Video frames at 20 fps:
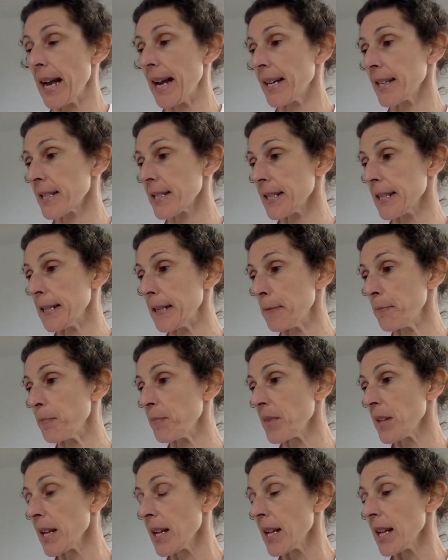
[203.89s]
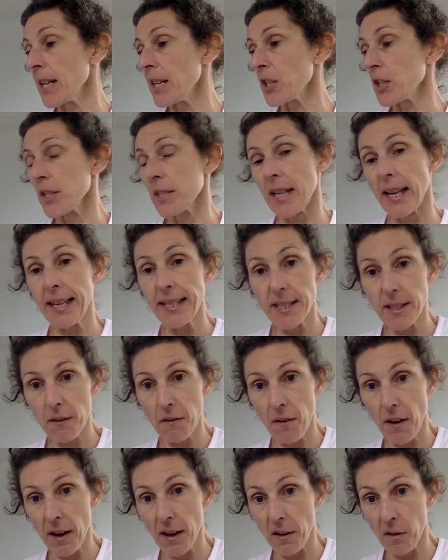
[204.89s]
And she's
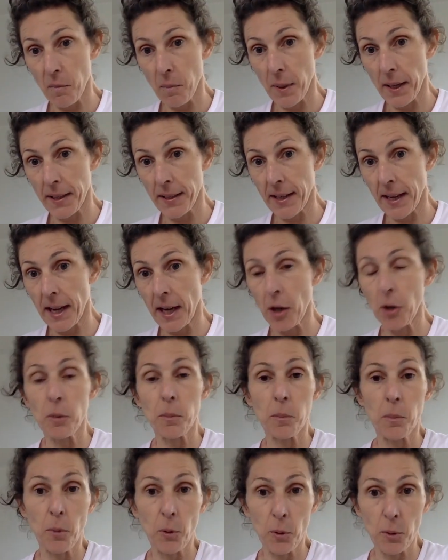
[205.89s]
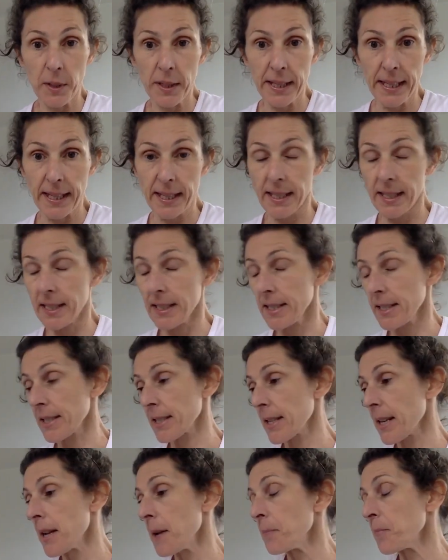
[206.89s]
85 by now, born in
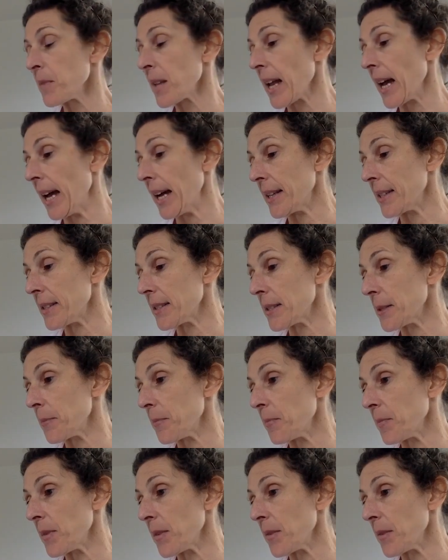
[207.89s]
England, and